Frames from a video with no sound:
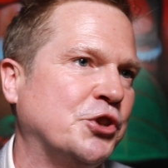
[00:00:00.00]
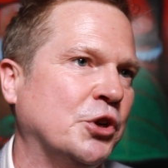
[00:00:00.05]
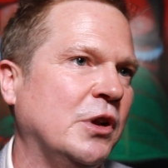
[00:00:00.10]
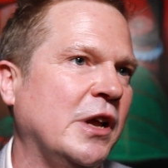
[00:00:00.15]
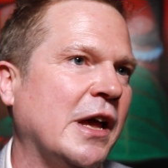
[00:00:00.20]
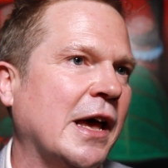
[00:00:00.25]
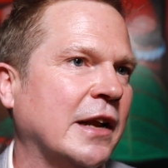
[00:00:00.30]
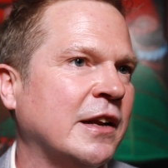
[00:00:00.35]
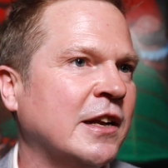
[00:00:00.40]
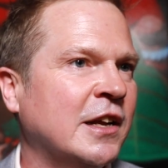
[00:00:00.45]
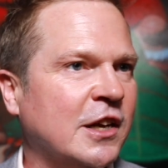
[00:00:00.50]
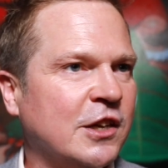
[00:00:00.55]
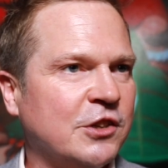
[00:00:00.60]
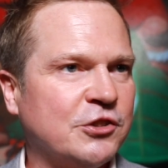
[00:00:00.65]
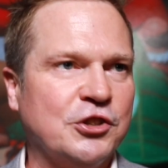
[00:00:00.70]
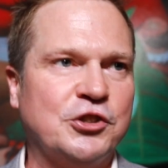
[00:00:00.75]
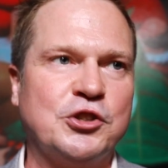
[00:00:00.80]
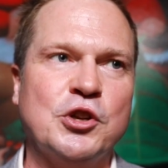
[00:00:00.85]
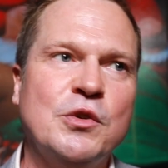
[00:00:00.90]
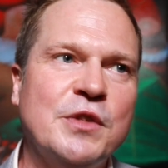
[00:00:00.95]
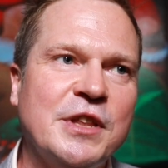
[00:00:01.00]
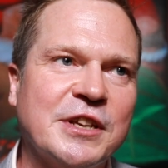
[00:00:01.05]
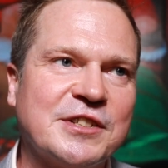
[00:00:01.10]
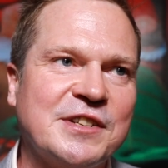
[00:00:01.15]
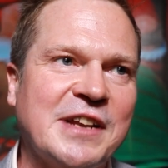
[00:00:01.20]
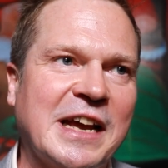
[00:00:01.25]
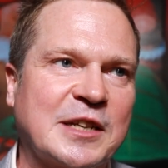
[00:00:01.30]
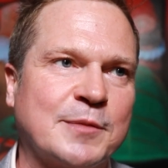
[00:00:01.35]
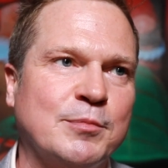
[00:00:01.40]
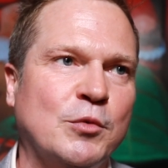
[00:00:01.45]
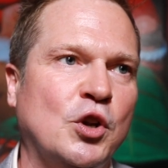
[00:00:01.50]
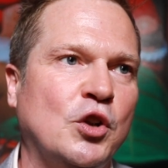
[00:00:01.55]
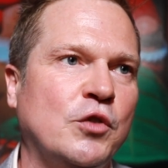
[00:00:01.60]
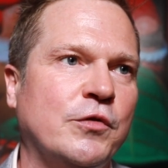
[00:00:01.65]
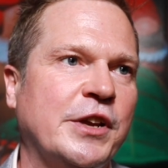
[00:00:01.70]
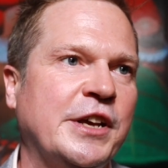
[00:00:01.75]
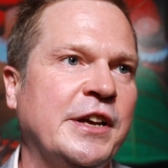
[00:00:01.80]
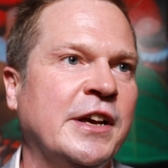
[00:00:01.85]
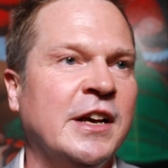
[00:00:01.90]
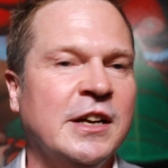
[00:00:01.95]
Juliet to do this next
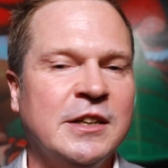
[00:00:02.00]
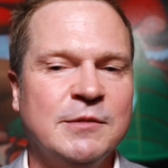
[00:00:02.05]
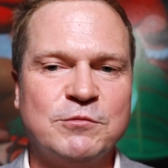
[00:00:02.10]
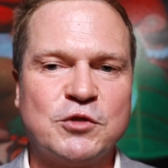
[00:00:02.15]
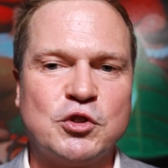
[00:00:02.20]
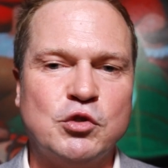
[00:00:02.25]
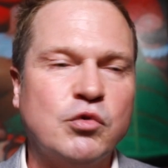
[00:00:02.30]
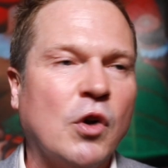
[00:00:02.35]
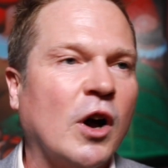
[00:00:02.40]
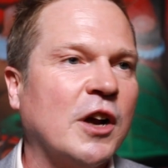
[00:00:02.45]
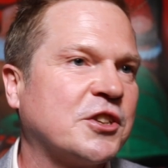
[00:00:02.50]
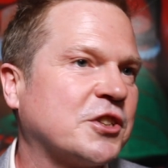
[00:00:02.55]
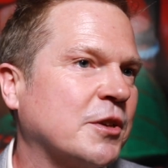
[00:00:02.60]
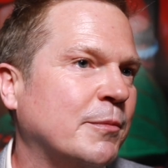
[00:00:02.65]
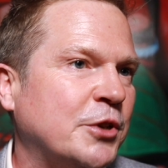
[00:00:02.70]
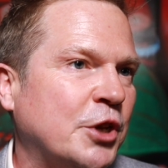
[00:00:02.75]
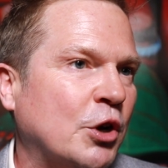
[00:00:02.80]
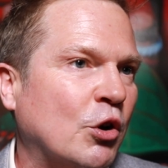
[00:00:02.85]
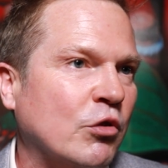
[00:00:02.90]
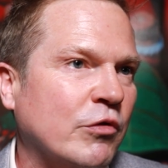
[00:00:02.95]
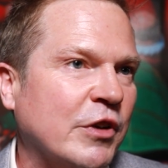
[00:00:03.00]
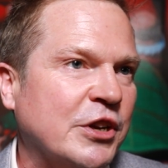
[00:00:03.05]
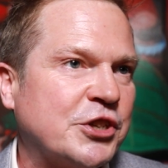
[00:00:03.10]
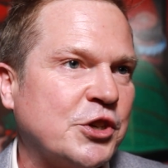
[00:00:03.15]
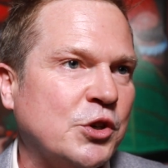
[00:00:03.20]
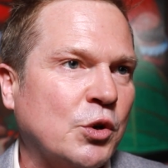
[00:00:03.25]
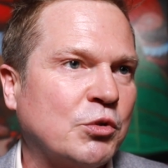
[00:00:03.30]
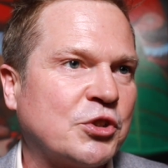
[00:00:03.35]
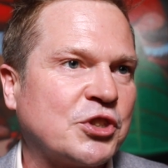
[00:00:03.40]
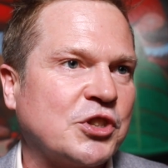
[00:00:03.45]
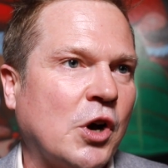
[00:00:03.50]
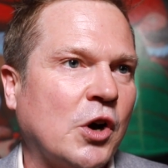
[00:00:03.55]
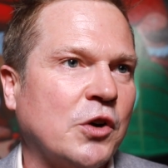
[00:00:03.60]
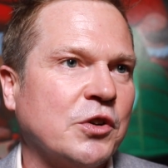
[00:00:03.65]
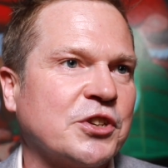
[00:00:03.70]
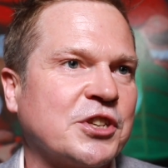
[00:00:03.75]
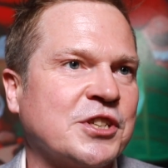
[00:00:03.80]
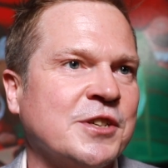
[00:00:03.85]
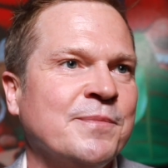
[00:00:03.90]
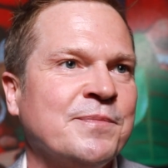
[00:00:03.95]
movie, to write some new original
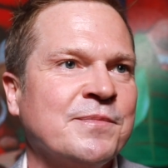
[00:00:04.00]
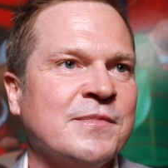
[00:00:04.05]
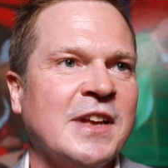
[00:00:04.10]
songs,